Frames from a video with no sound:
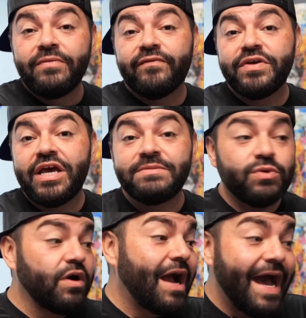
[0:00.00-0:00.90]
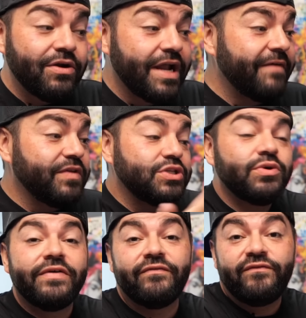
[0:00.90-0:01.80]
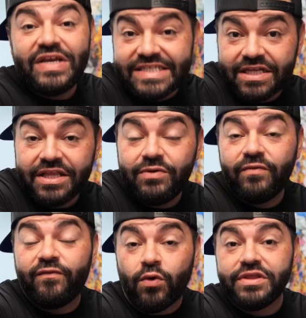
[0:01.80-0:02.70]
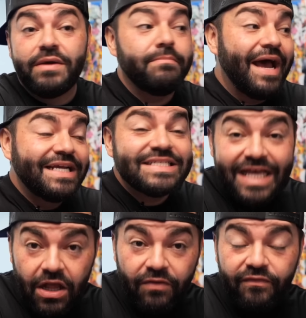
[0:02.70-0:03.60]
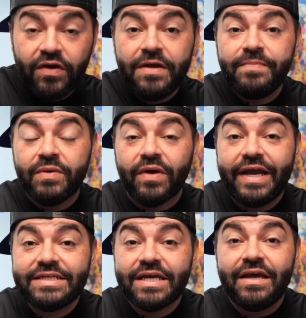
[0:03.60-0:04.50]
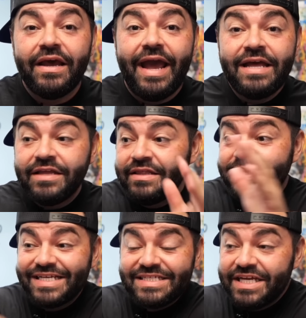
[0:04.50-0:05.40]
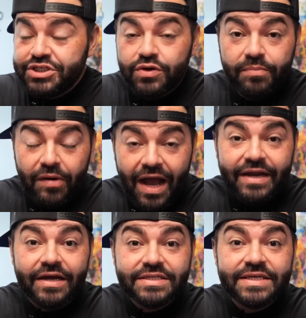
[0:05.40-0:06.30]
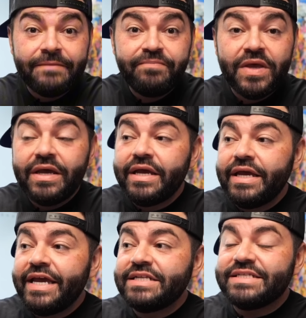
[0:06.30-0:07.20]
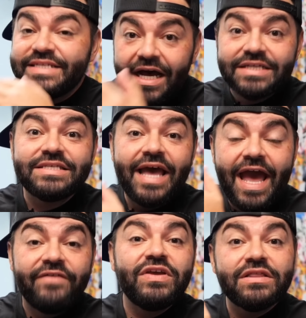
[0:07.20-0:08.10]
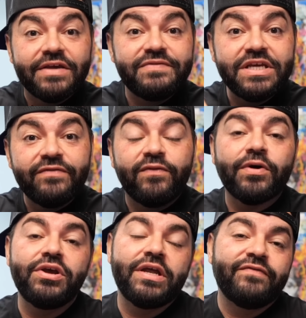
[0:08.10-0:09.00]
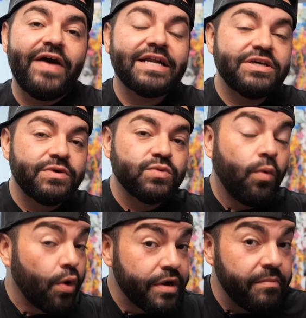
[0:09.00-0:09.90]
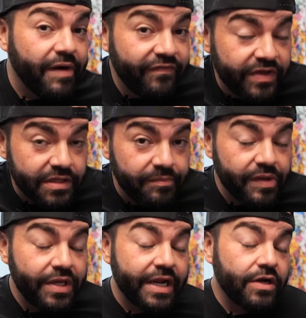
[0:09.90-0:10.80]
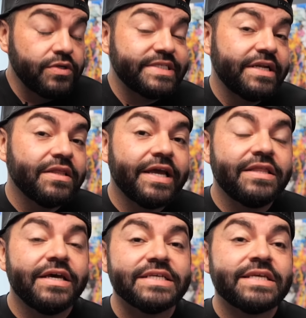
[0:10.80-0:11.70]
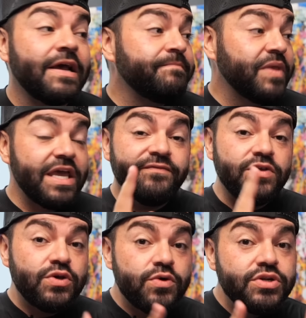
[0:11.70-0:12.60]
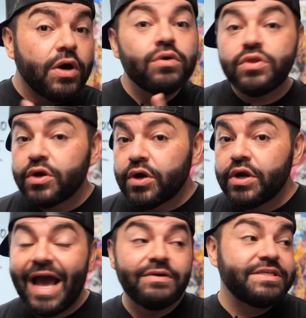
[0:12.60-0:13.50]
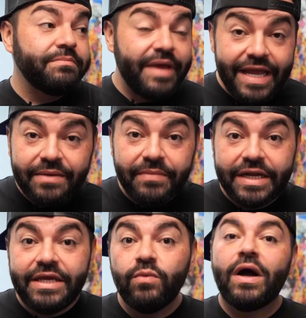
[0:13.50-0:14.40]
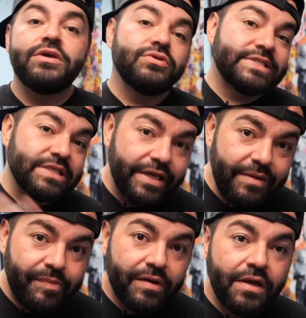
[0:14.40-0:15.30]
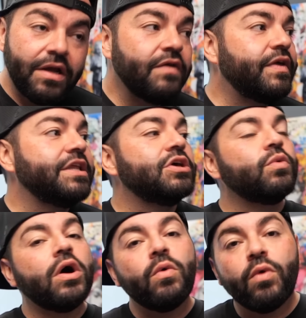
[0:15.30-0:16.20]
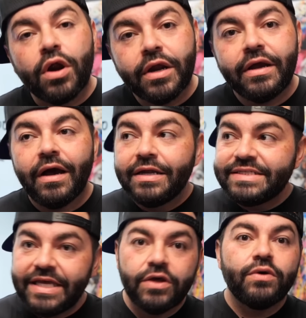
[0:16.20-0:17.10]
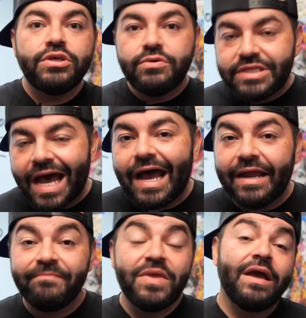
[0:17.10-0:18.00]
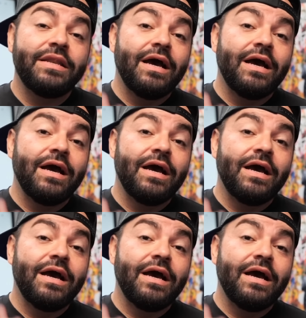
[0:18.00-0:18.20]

for them to where I don't have to do it physically for them myself, right? And then this digital product, it does the heavy lifting for you. In fact, it was Warren Buffett, the billionaire, who said it like this: if you don't learn how to make money while you sleep, then you will work until you die. Now,